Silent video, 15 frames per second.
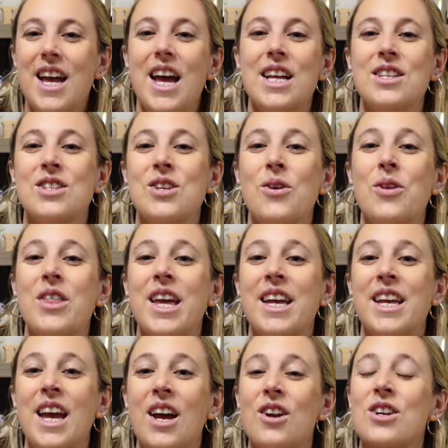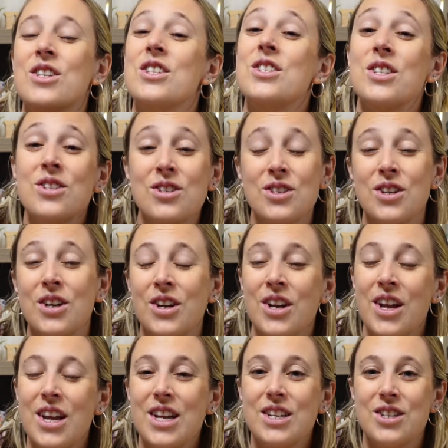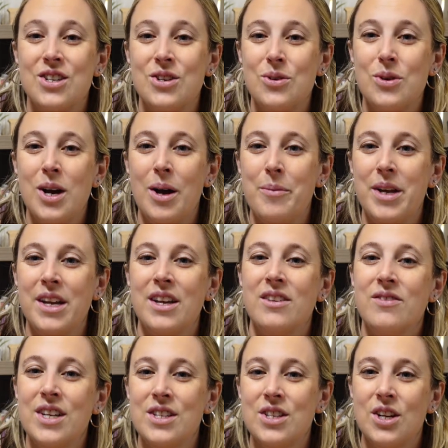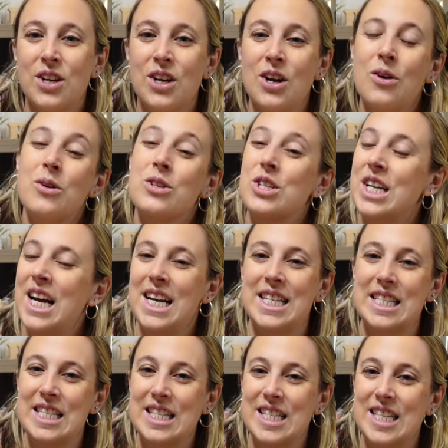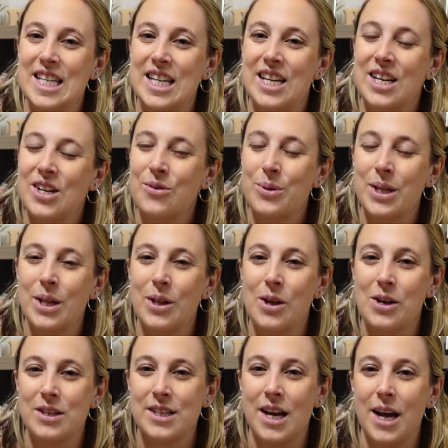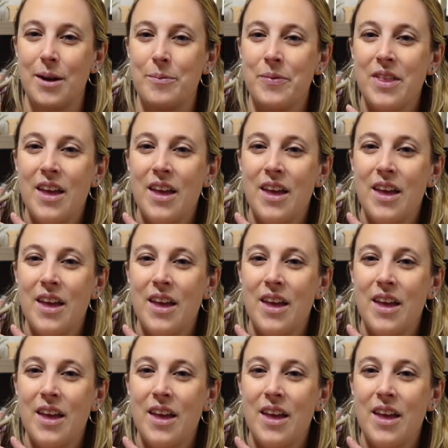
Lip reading: So they get her sister to come in and visit her, who she hasn't seen in a really long time.